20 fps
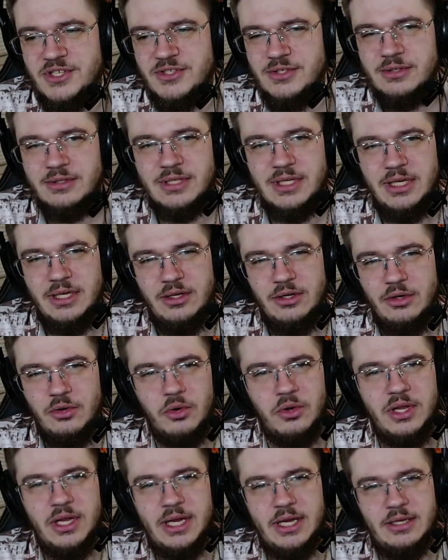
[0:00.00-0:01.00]
not a
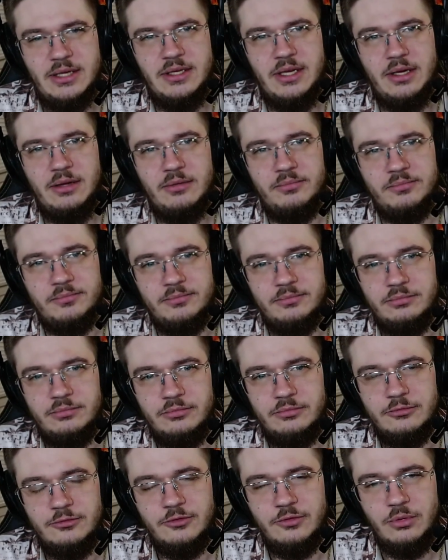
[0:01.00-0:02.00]
good ending
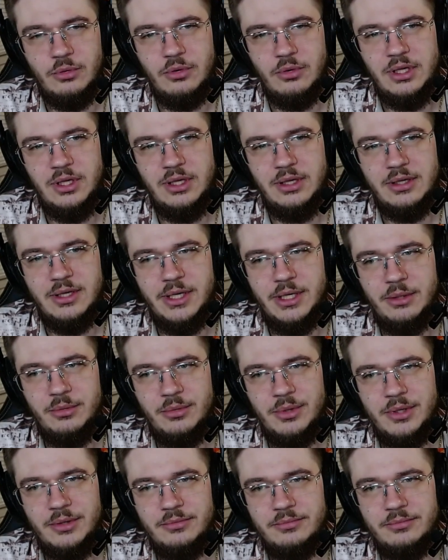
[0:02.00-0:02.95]
for the anime.